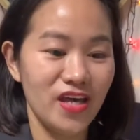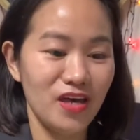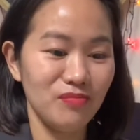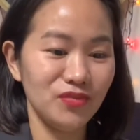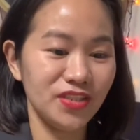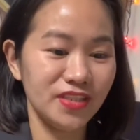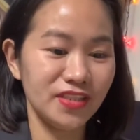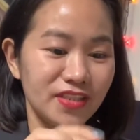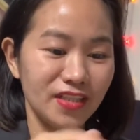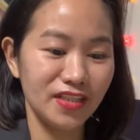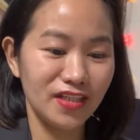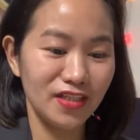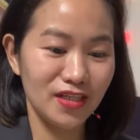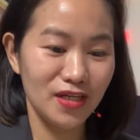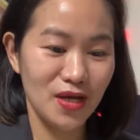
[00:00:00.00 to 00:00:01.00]
am just
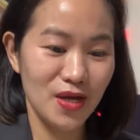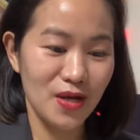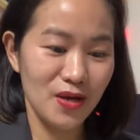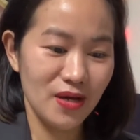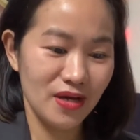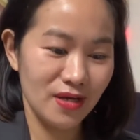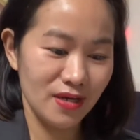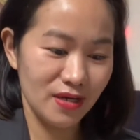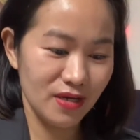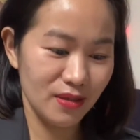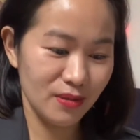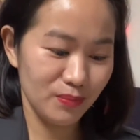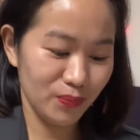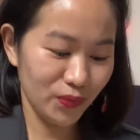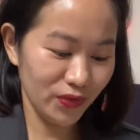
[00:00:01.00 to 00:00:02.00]
gonna
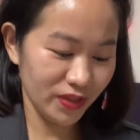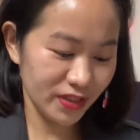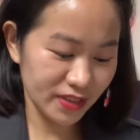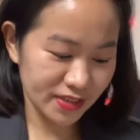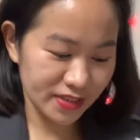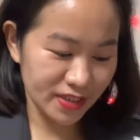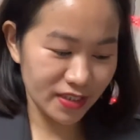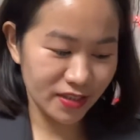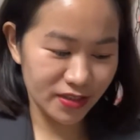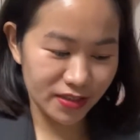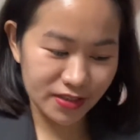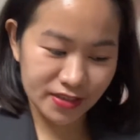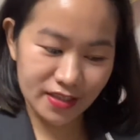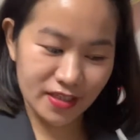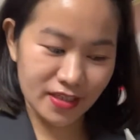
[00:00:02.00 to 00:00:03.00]
put the
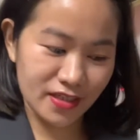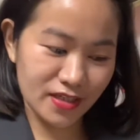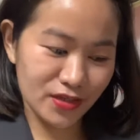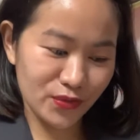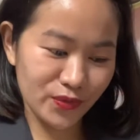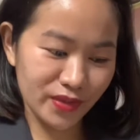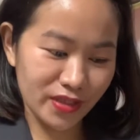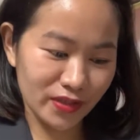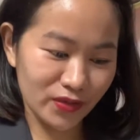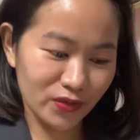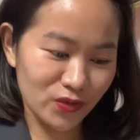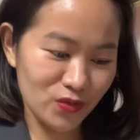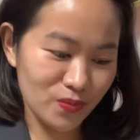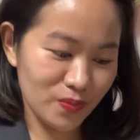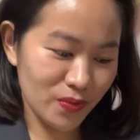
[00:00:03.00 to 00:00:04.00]
stickers here with the
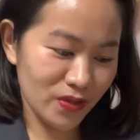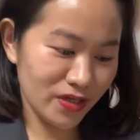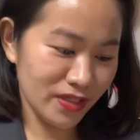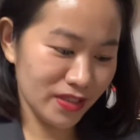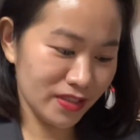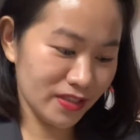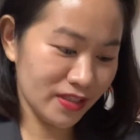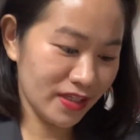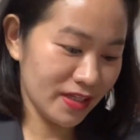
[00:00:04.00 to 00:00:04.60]
coupon.